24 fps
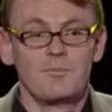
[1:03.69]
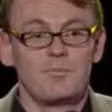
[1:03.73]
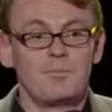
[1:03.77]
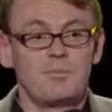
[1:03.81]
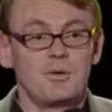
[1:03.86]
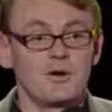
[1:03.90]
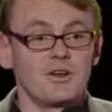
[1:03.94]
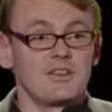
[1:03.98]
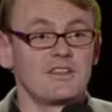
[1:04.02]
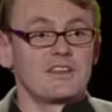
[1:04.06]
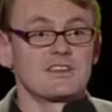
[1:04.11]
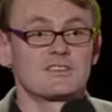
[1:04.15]

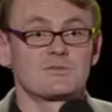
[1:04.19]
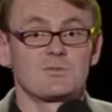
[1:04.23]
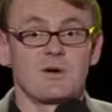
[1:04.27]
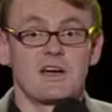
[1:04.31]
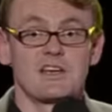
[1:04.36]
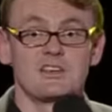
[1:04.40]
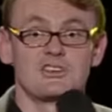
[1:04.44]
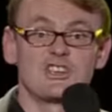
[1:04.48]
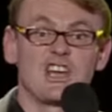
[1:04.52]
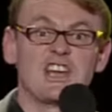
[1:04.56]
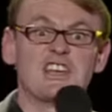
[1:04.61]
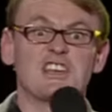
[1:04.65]
put it this way,
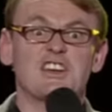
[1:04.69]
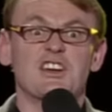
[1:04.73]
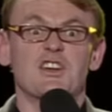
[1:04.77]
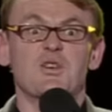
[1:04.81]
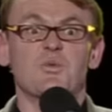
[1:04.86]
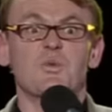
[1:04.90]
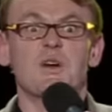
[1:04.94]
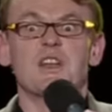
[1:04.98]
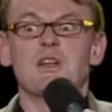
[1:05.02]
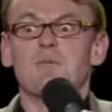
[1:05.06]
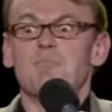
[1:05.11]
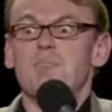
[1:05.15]
she ain't going to
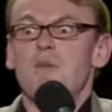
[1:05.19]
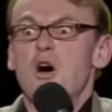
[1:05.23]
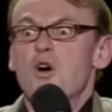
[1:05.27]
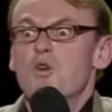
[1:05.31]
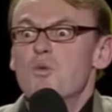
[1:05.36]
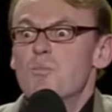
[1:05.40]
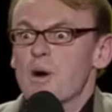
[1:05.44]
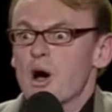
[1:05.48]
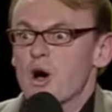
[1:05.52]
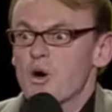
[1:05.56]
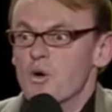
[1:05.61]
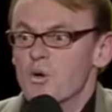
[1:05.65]
win a
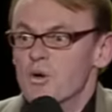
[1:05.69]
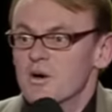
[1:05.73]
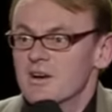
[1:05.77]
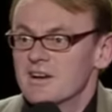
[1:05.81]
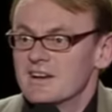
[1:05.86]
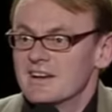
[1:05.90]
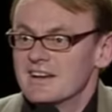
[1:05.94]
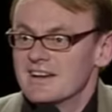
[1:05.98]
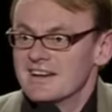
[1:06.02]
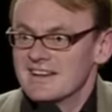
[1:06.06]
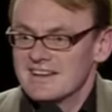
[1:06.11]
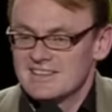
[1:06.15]
mobo,
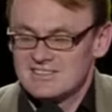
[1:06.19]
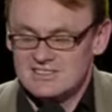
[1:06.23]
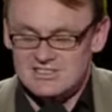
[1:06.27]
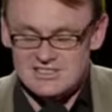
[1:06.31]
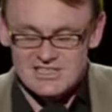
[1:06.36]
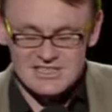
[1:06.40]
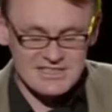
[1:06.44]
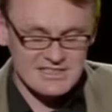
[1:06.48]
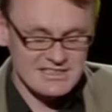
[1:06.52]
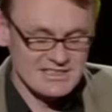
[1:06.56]
is she?